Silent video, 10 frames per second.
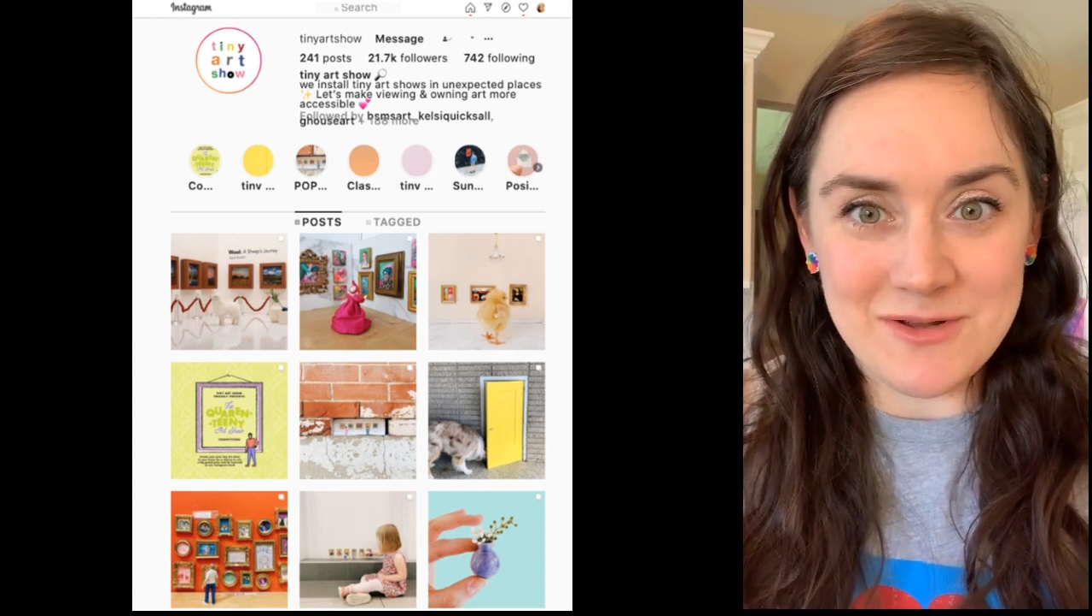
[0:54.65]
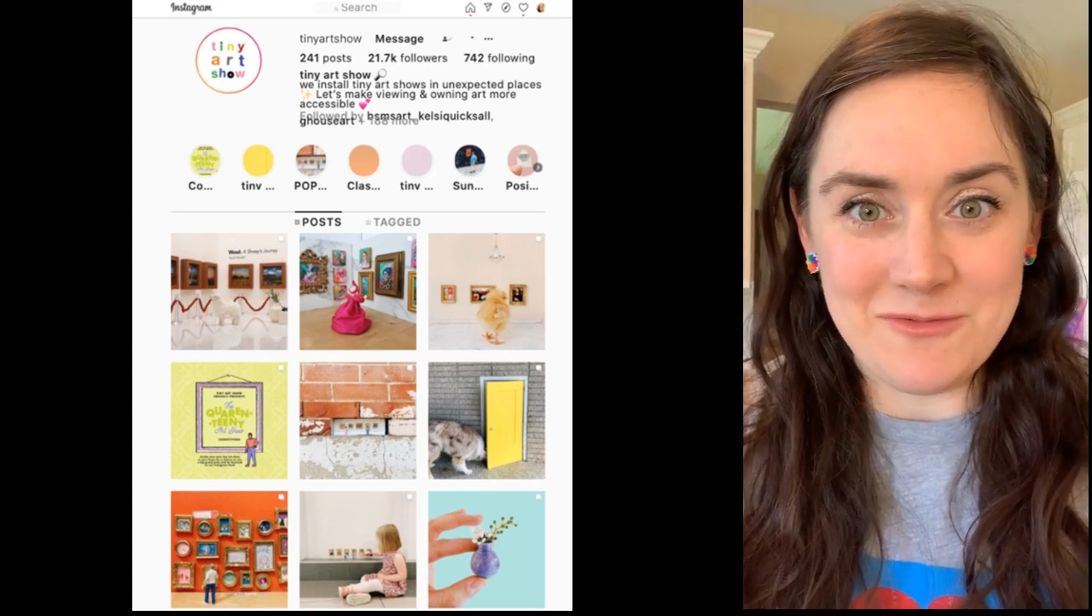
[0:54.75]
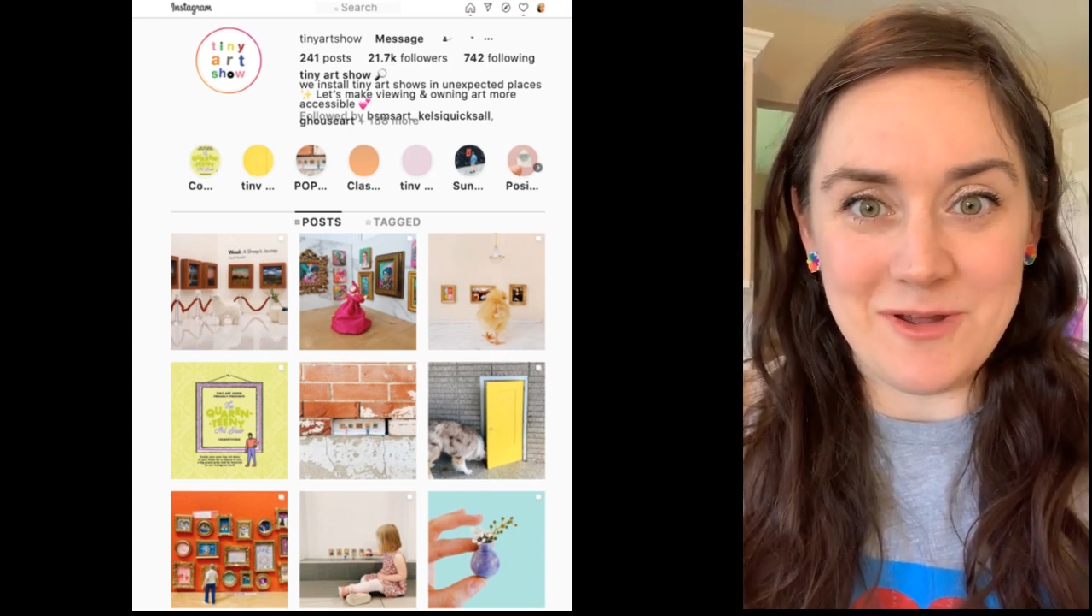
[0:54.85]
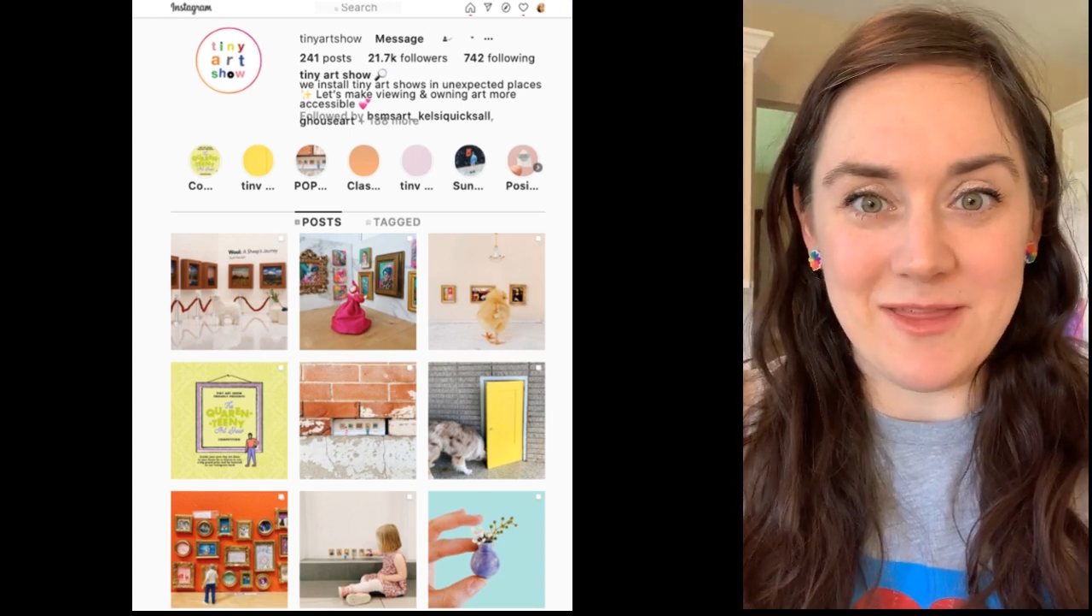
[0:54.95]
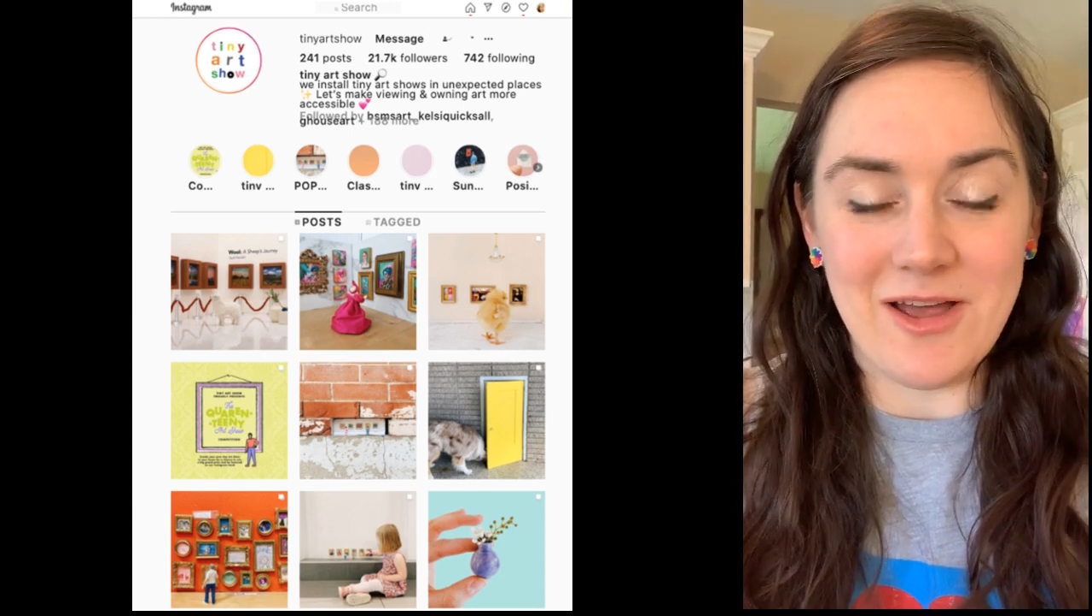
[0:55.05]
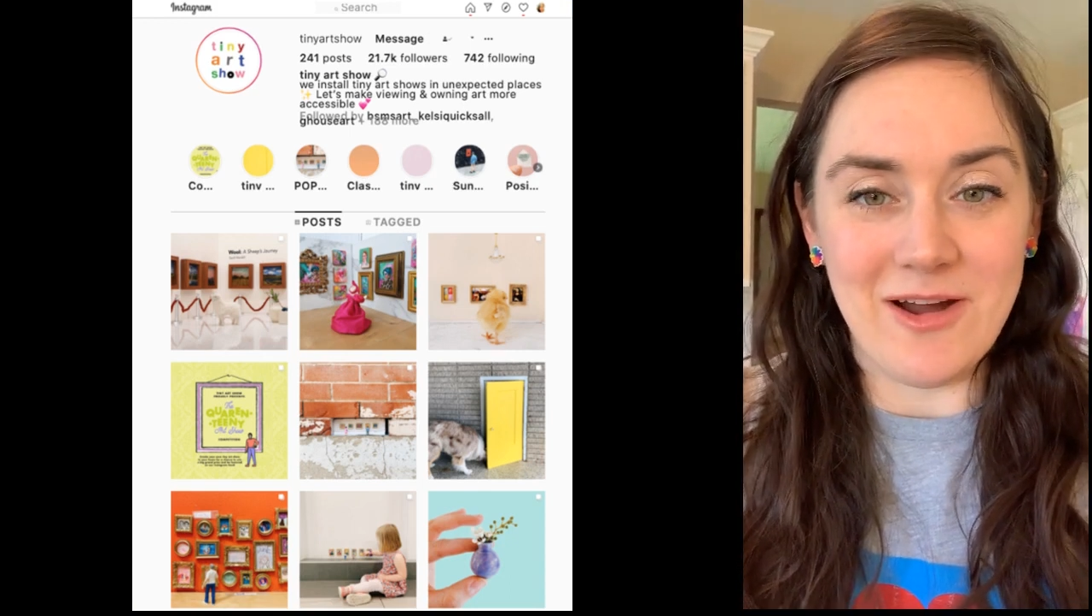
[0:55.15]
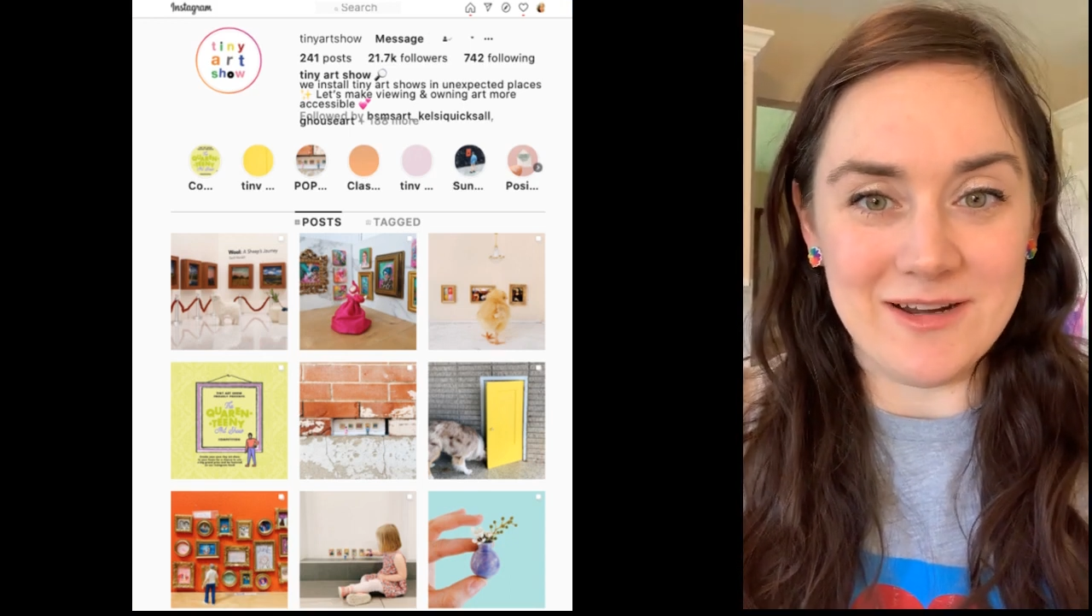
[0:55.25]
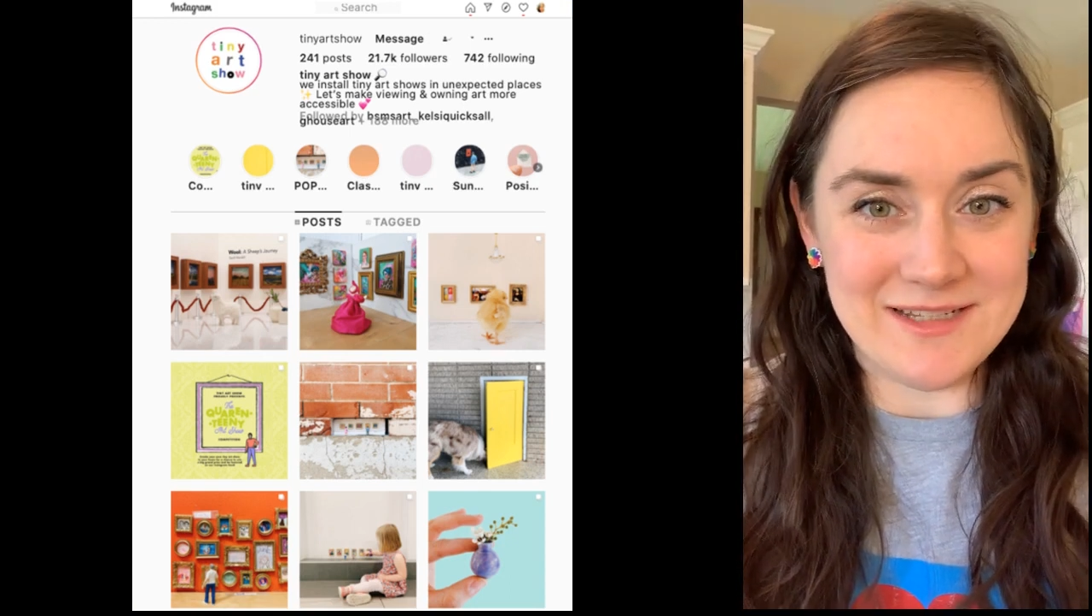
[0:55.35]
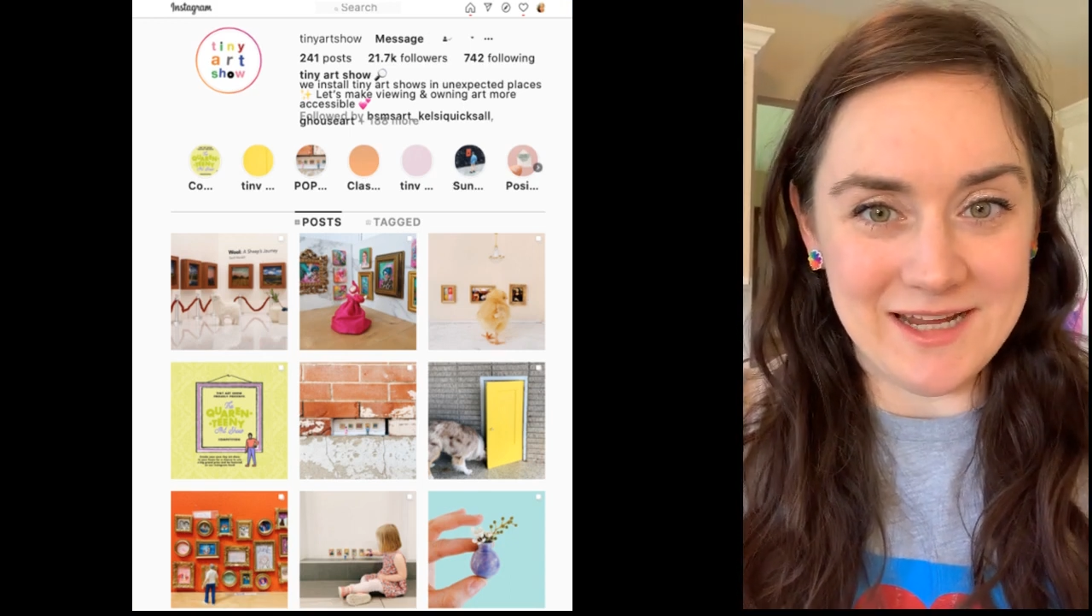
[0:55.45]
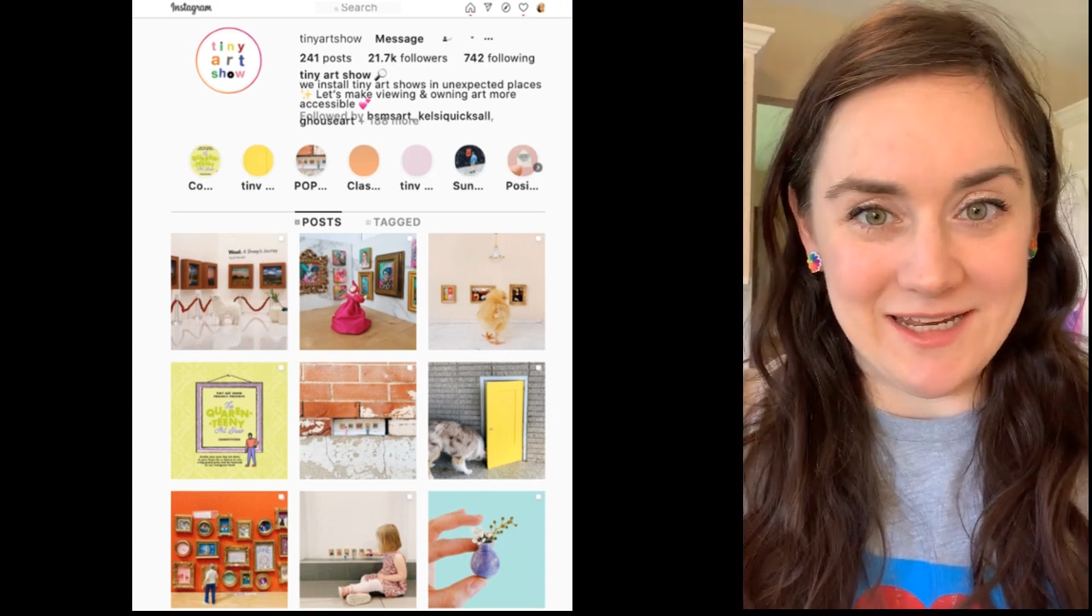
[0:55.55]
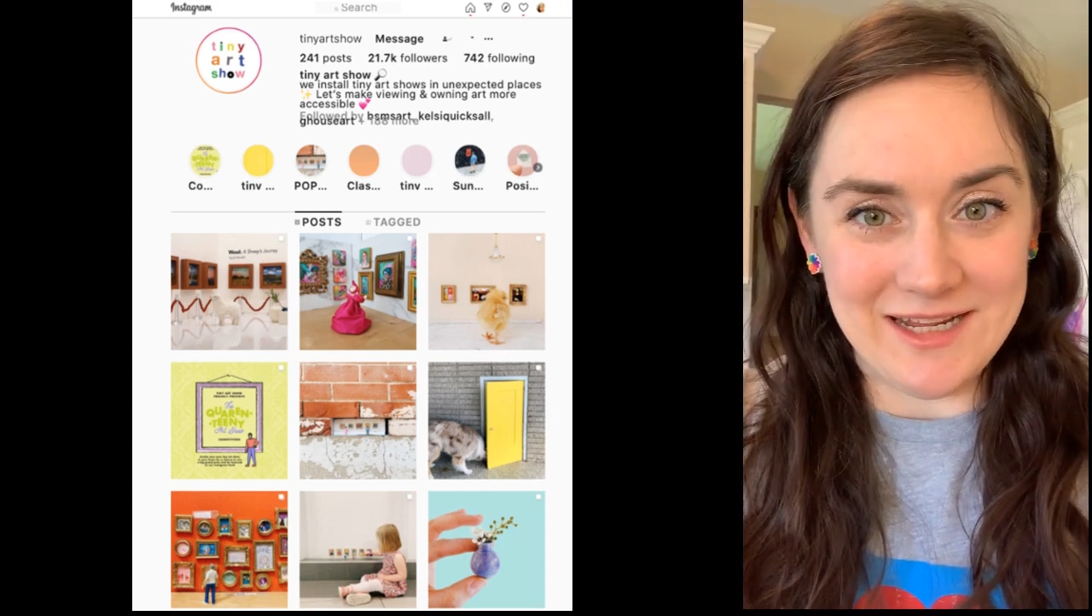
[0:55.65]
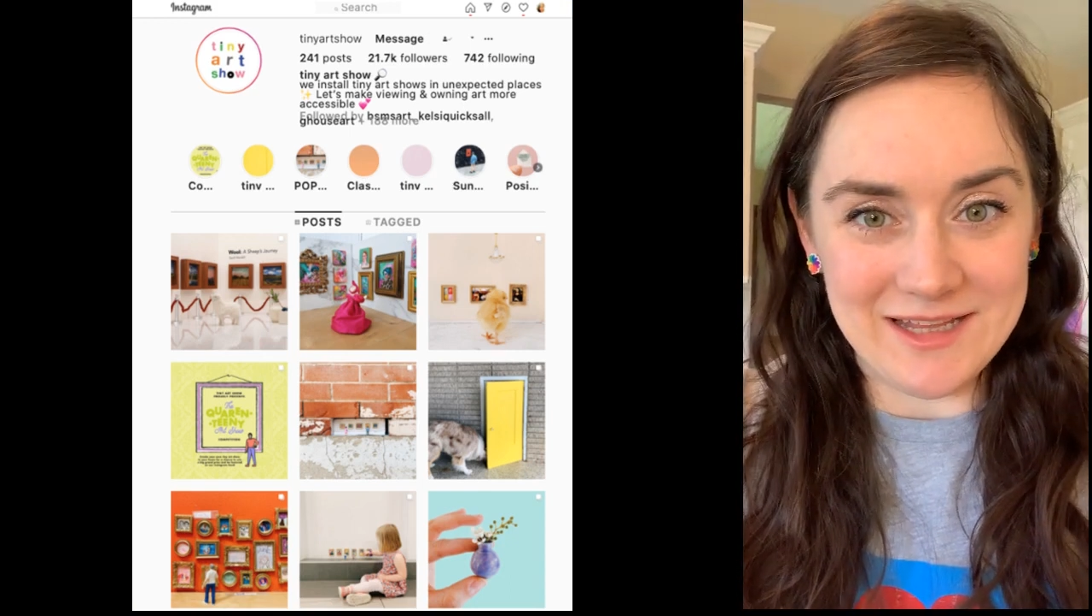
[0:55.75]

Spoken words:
with our tiny